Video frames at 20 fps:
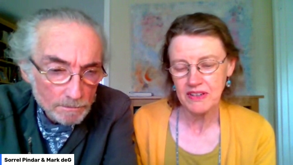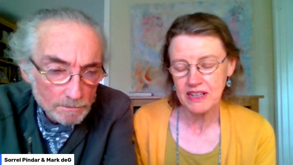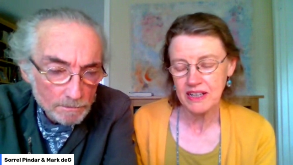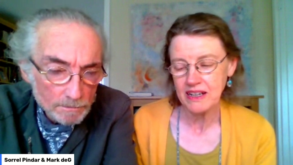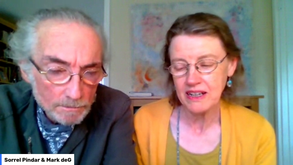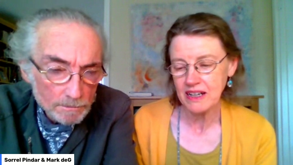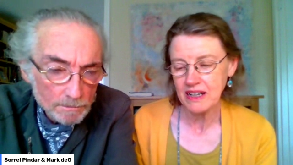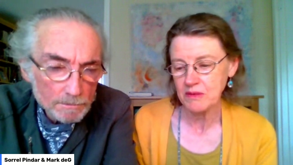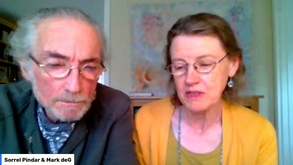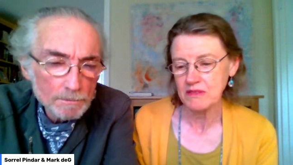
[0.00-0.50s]
Speaker 1: I
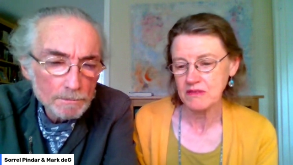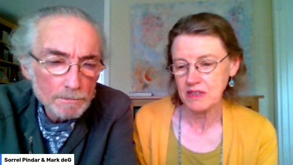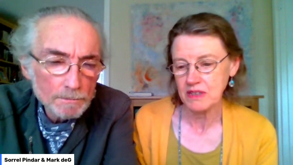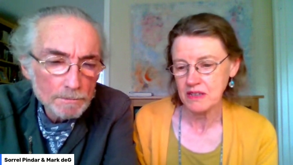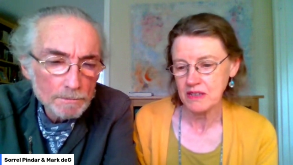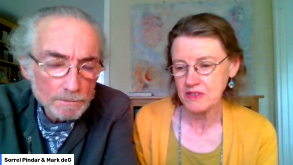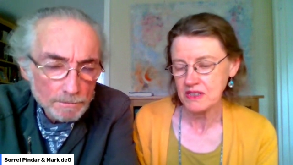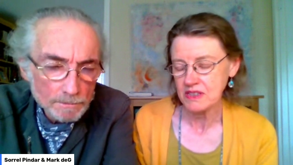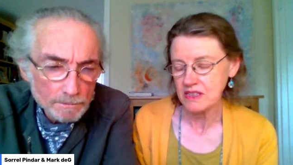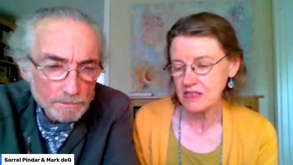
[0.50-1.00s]
forget how we
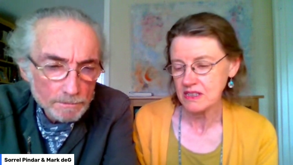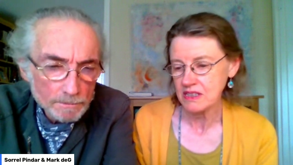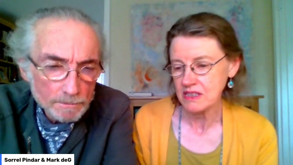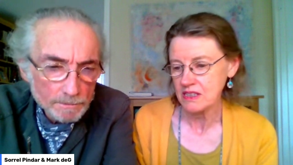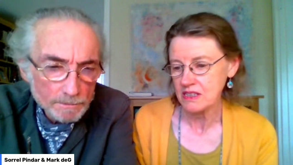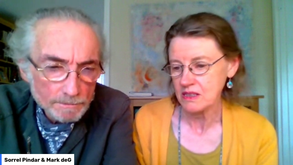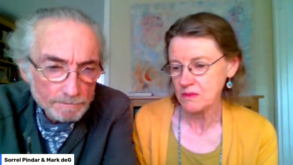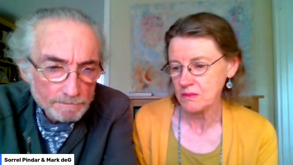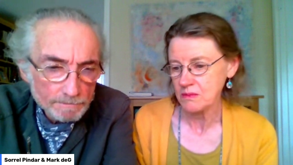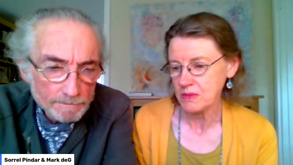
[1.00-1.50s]
arrived at this
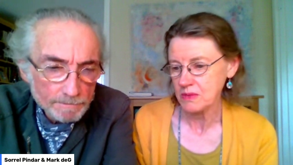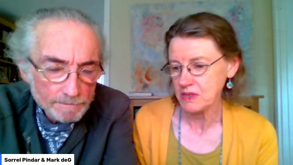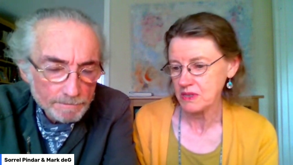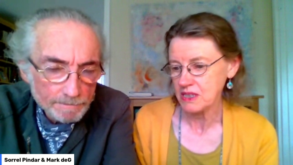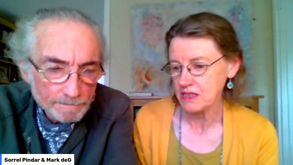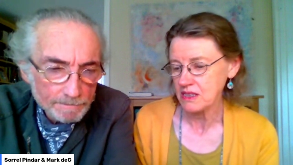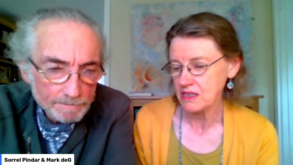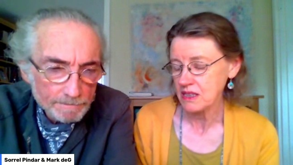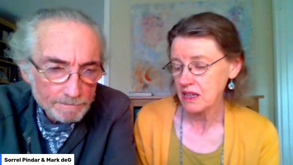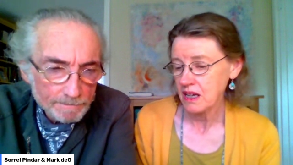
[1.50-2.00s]
decision, but
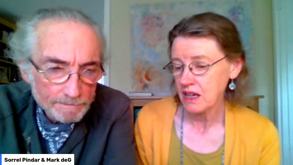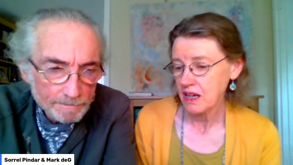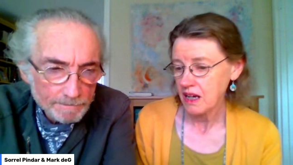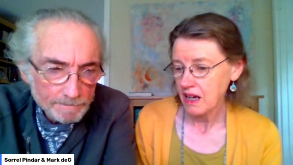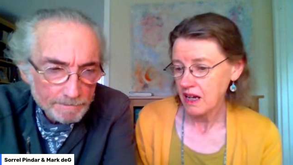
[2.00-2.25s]
we did.